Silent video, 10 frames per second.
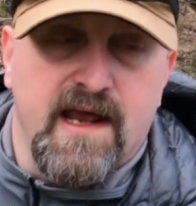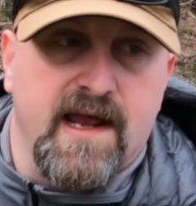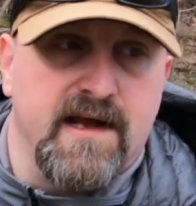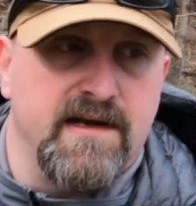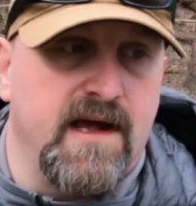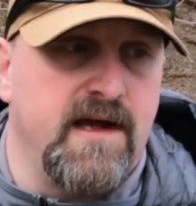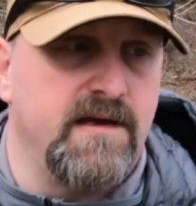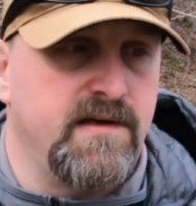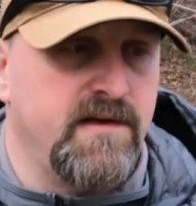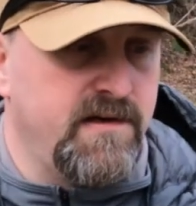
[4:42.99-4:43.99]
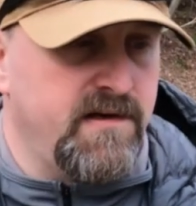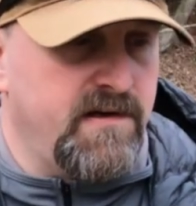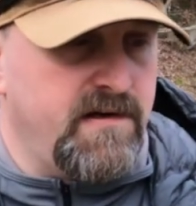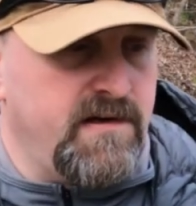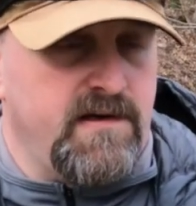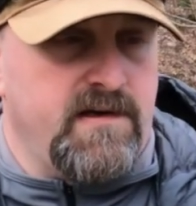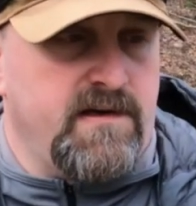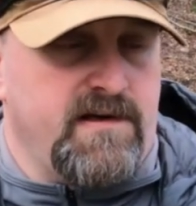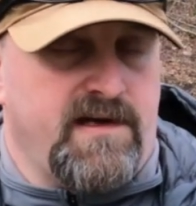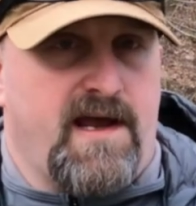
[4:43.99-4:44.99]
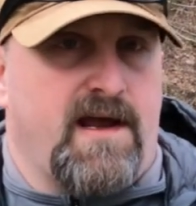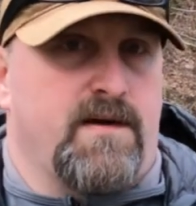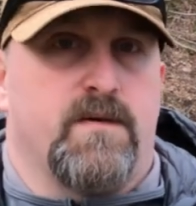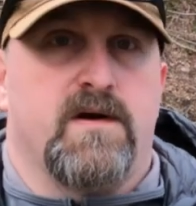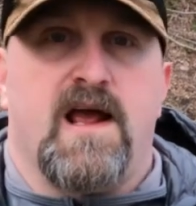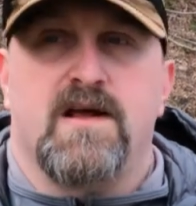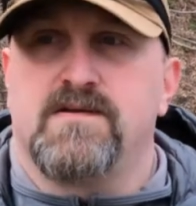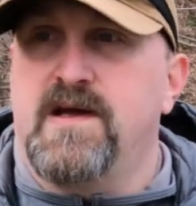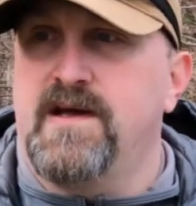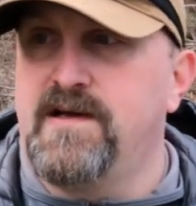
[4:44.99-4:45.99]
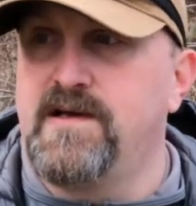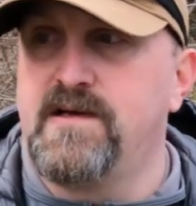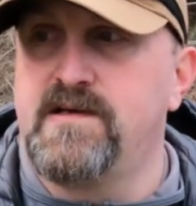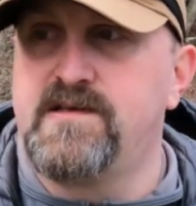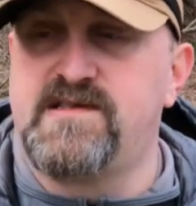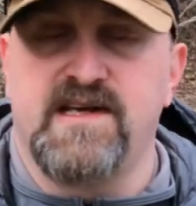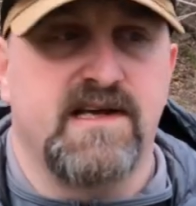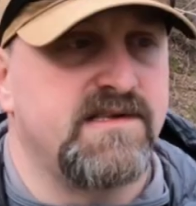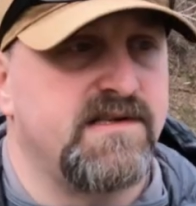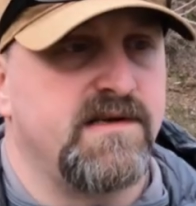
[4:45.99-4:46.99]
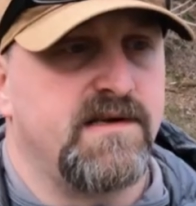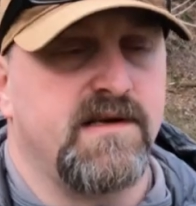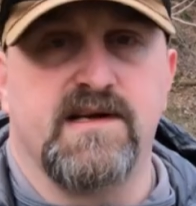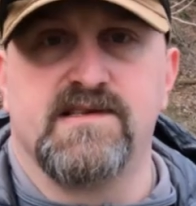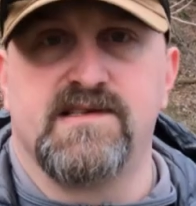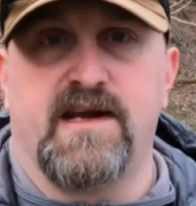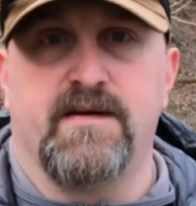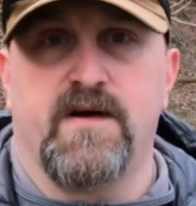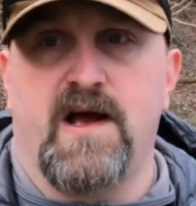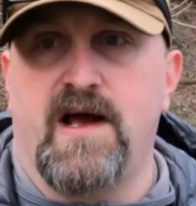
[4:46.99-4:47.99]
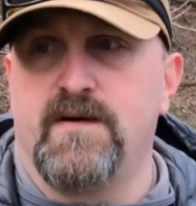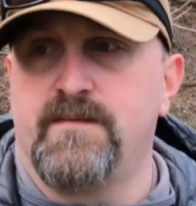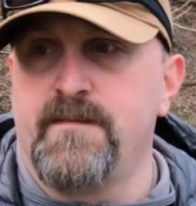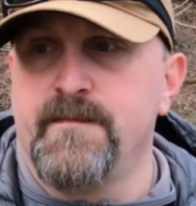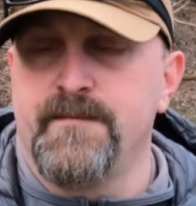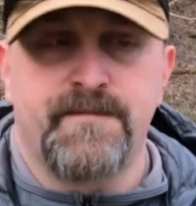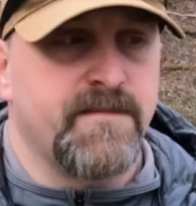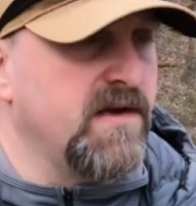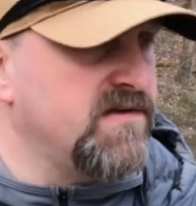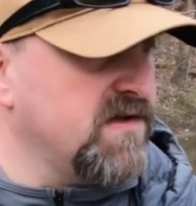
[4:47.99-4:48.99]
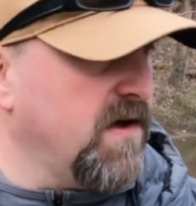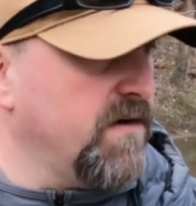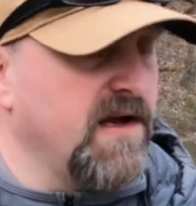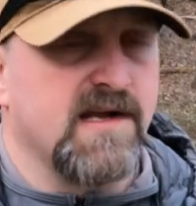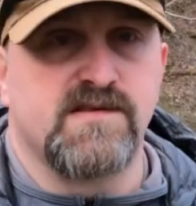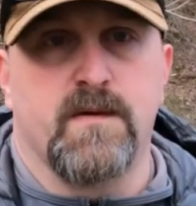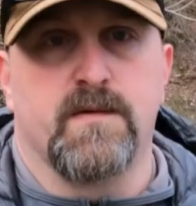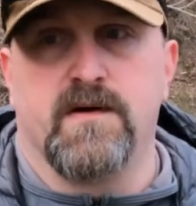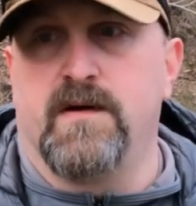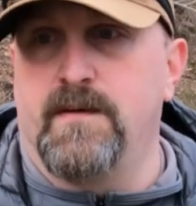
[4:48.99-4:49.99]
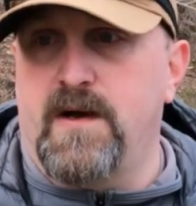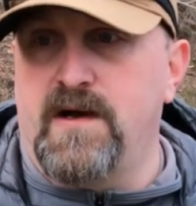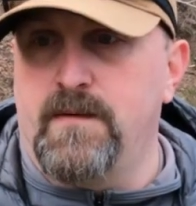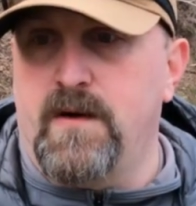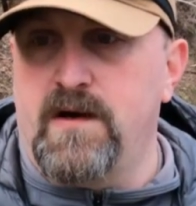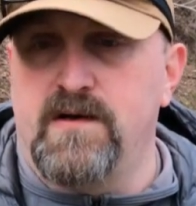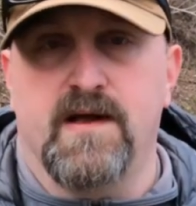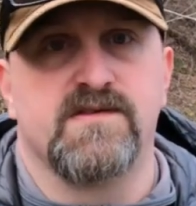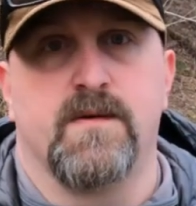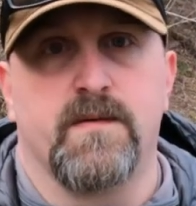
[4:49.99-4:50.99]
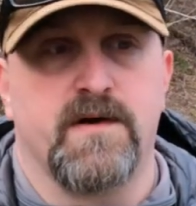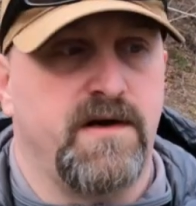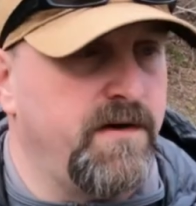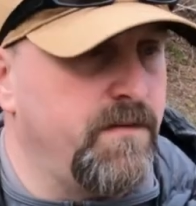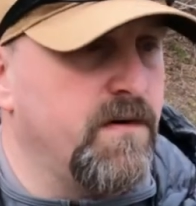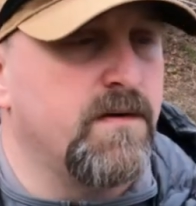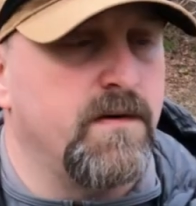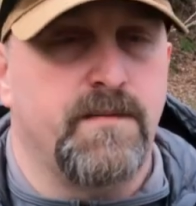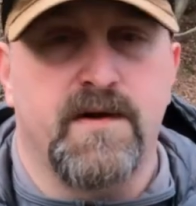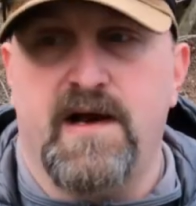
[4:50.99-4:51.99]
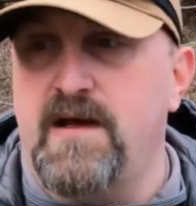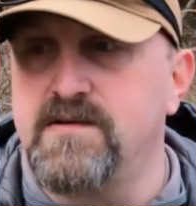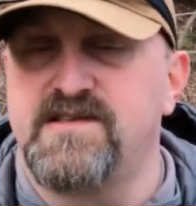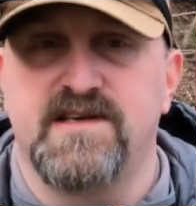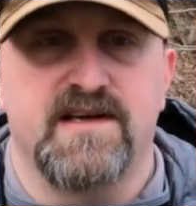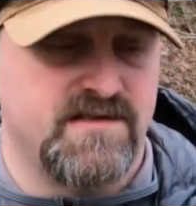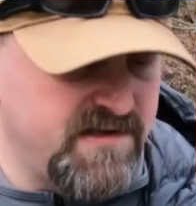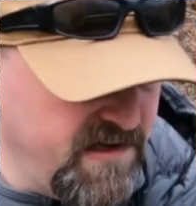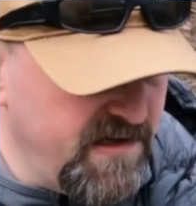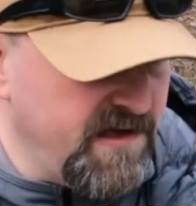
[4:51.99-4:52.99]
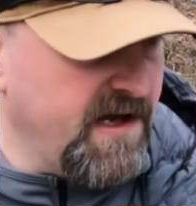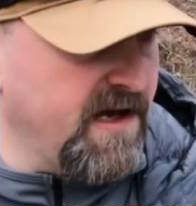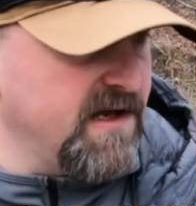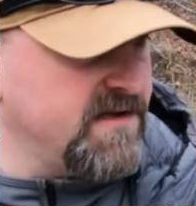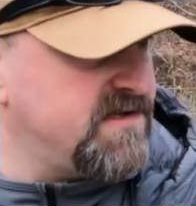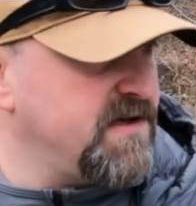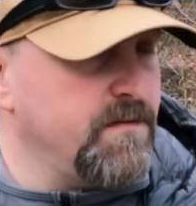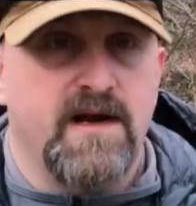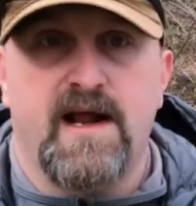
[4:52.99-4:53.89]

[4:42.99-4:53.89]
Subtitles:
And yeah, we're allowed 6 in the state of Ohio. So that's what we're going to body water. That's what we're going to do. We're going to put out 6 and see what